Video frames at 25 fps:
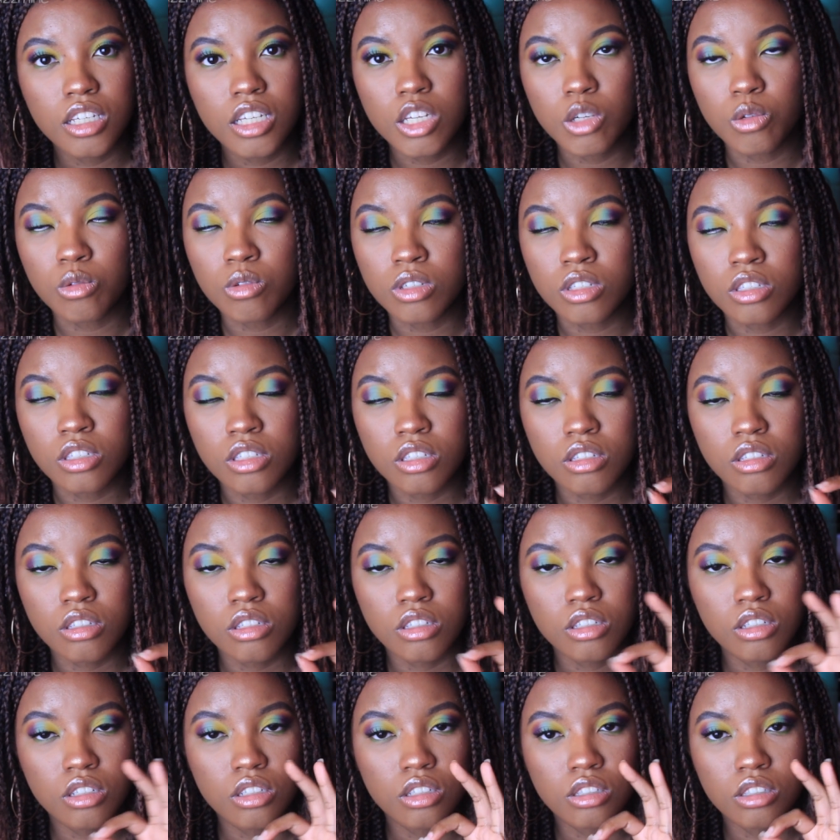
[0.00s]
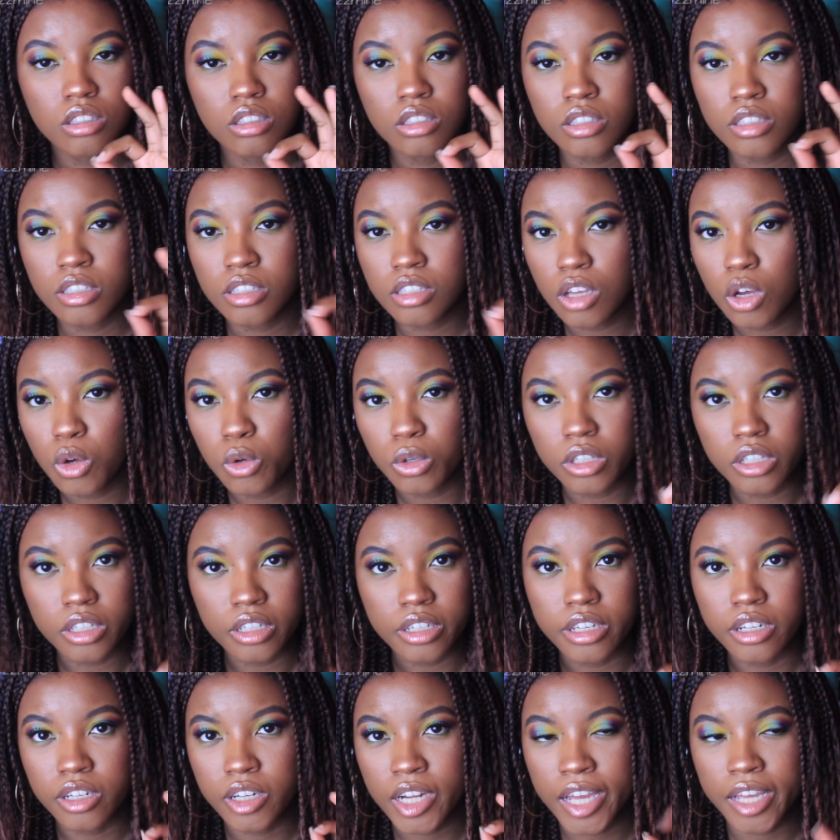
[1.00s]
It was so
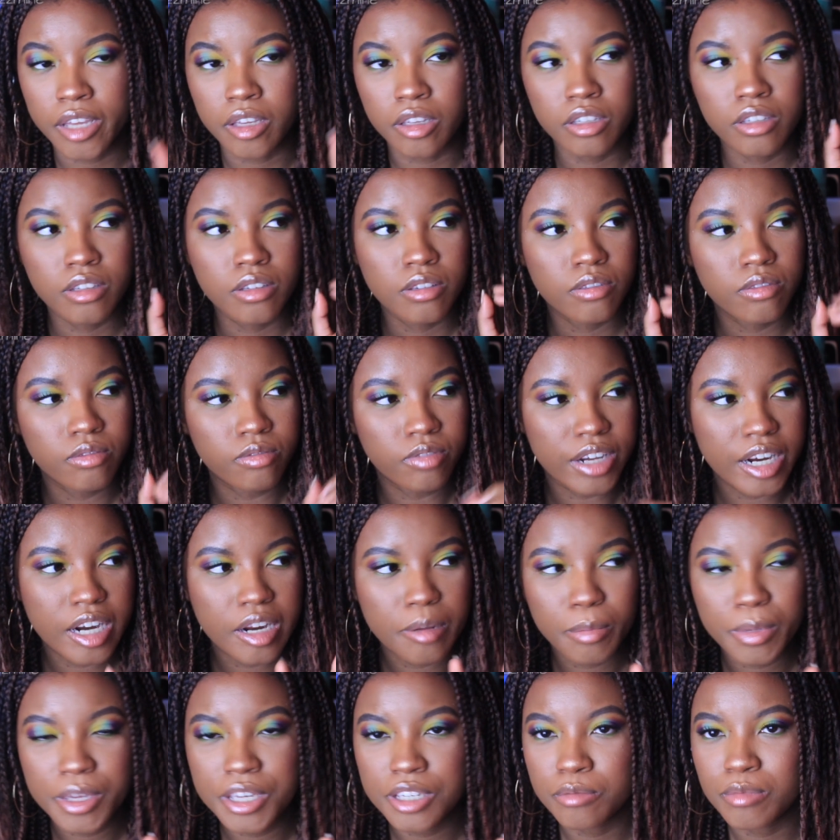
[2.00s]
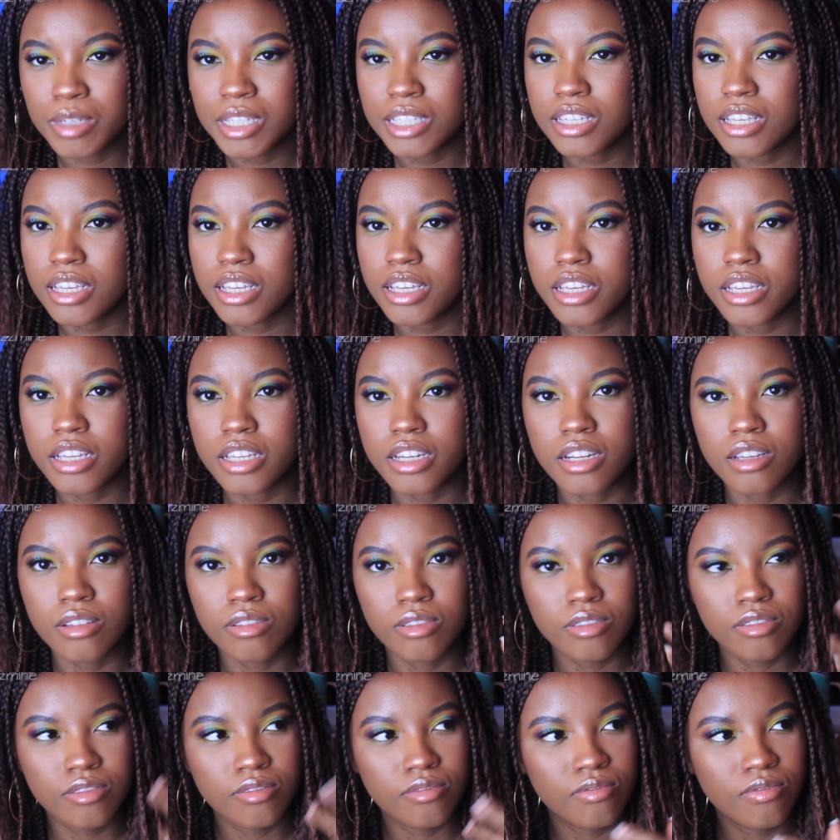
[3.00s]
good, like very pigmented,
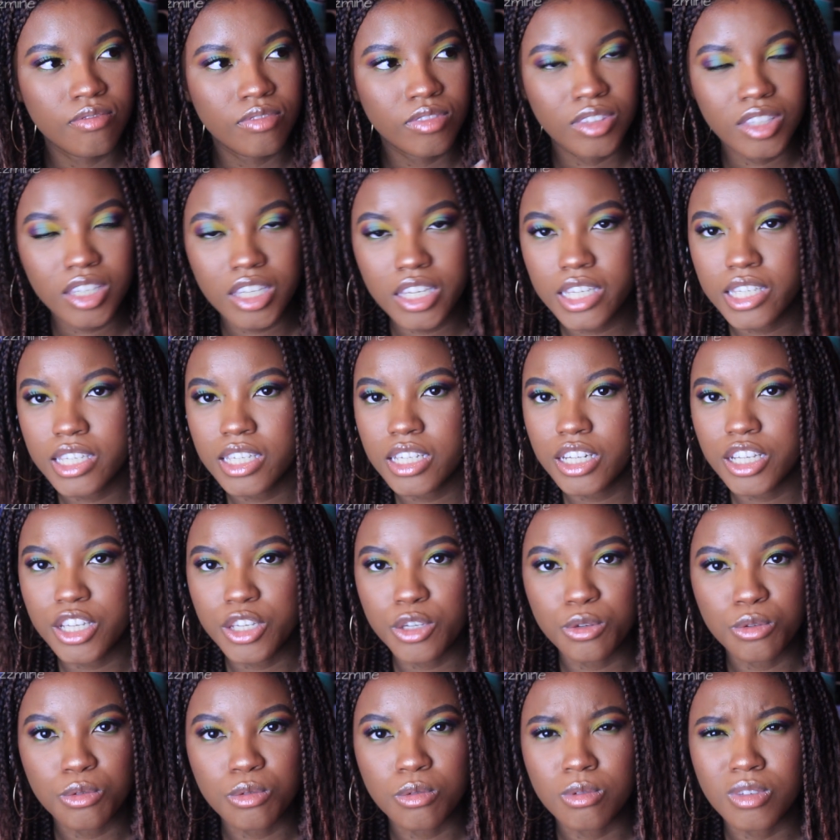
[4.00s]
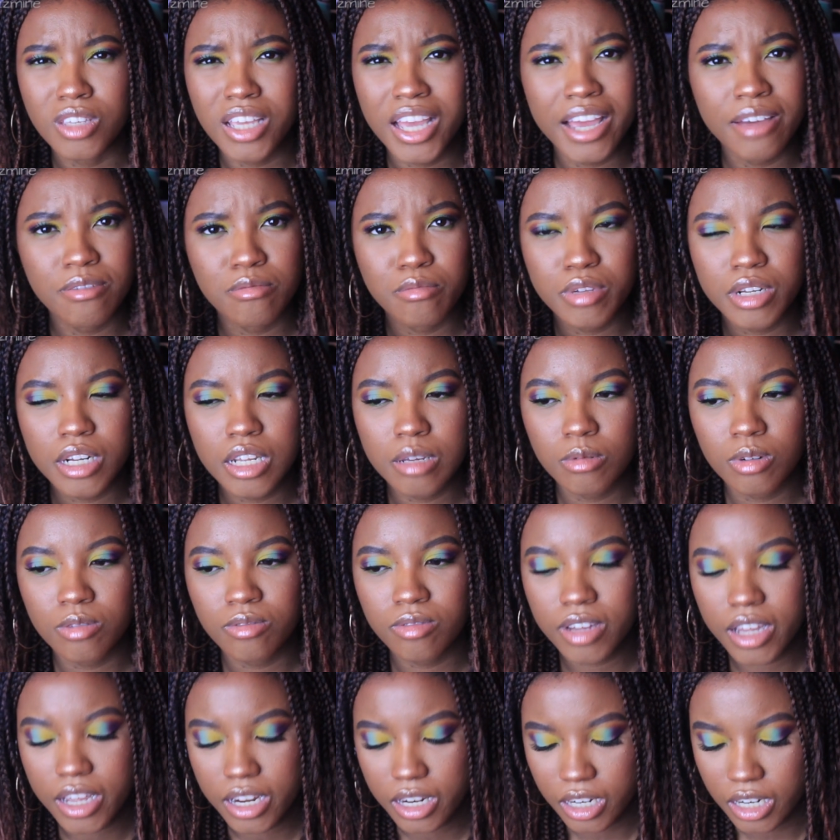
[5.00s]
easy to use. I haven't been able to
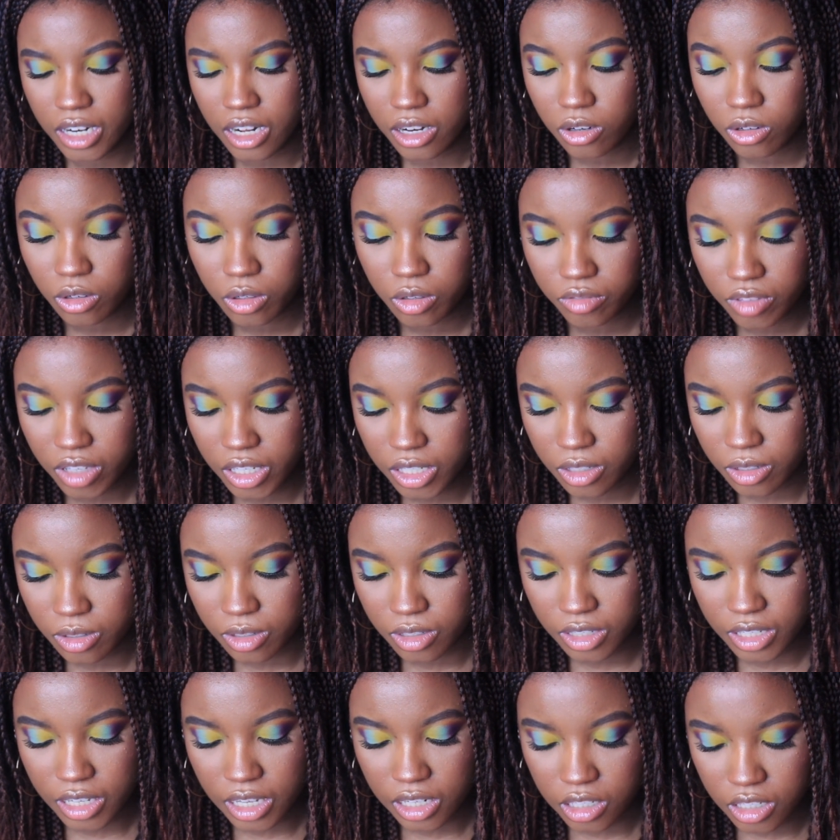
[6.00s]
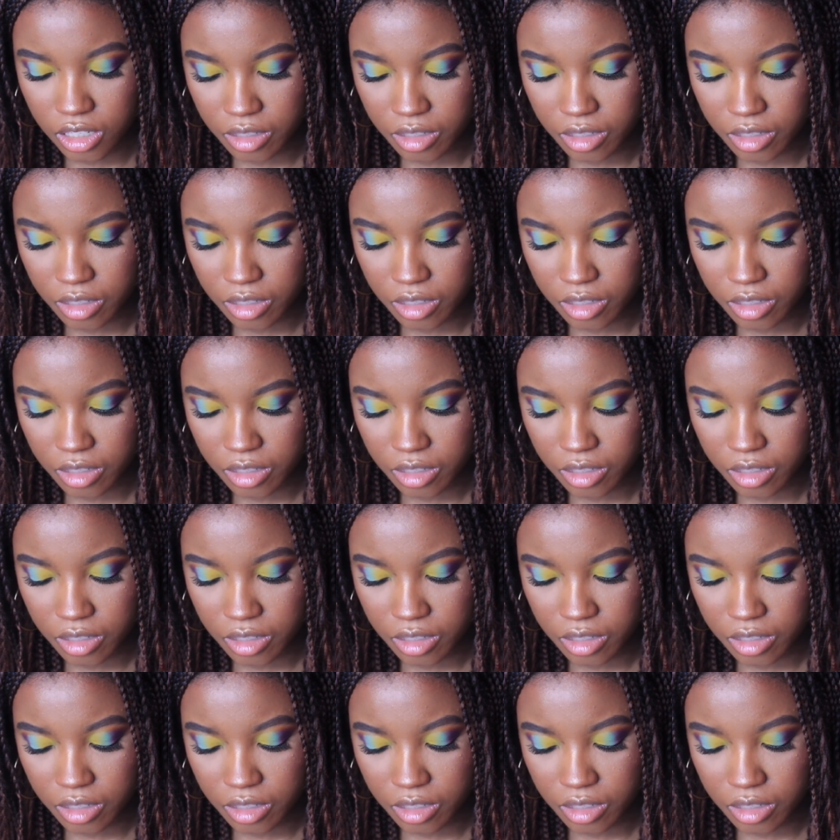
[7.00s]
find it. I don't know if they still sell